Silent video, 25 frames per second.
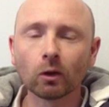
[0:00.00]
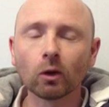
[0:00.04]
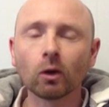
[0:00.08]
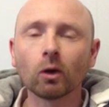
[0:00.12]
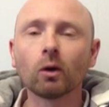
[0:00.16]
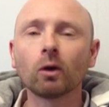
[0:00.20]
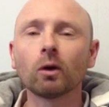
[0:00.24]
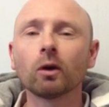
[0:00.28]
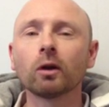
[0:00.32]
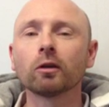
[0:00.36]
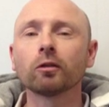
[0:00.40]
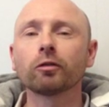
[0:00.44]

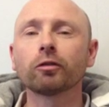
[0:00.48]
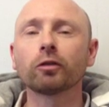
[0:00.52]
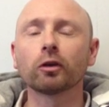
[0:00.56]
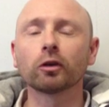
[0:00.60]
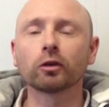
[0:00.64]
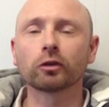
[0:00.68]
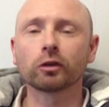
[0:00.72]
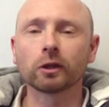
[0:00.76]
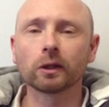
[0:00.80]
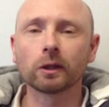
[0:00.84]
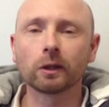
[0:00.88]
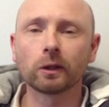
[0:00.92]
No,
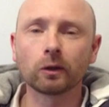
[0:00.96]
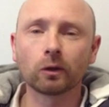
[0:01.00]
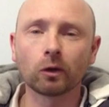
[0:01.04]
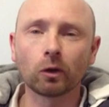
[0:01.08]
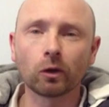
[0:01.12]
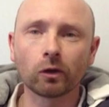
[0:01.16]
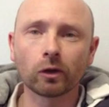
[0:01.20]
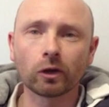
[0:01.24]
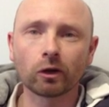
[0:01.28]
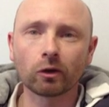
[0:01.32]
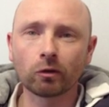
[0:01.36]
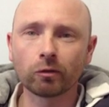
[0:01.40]
unfortunately, no.
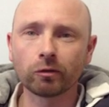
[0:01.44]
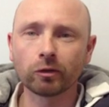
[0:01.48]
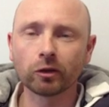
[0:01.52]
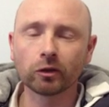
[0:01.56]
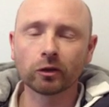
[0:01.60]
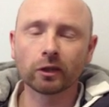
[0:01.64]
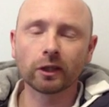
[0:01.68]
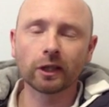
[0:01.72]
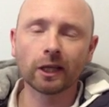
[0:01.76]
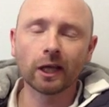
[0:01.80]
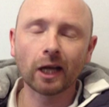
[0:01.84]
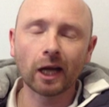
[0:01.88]
They're
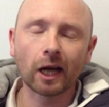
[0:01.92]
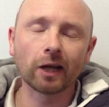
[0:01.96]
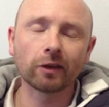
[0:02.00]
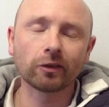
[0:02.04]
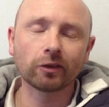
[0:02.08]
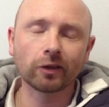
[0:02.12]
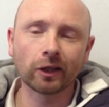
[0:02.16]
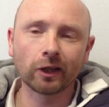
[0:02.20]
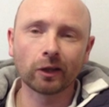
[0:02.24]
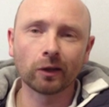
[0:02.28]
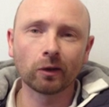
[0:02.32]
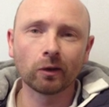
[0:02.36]
obviously
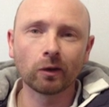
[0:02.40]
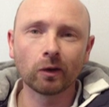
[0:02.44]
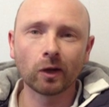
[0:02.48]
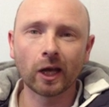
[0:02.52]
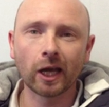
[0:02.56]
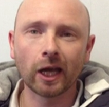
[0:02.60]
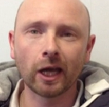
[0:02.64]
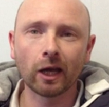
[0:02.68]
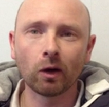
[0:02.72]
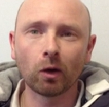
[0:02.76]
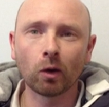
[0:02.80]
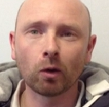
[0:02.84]
asking
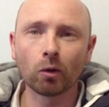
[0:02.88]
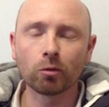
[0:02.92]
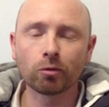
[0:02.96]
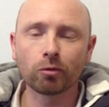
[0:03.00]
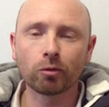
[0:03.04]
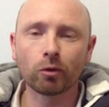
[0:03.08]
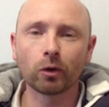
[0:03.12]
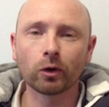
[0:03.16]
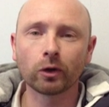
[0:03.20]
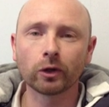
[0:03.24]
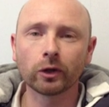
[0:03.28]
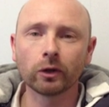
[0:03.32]
all
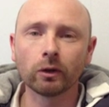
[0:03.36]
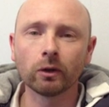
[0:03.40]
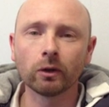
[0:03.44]
for you.